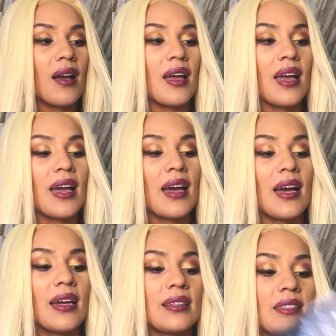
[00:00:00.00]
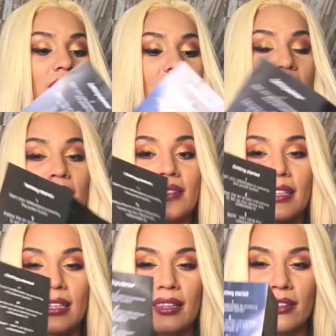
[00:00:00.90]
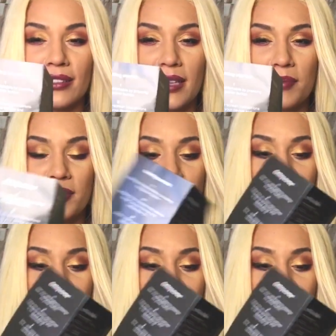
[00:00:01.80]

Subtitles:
And literally, like, the steps are like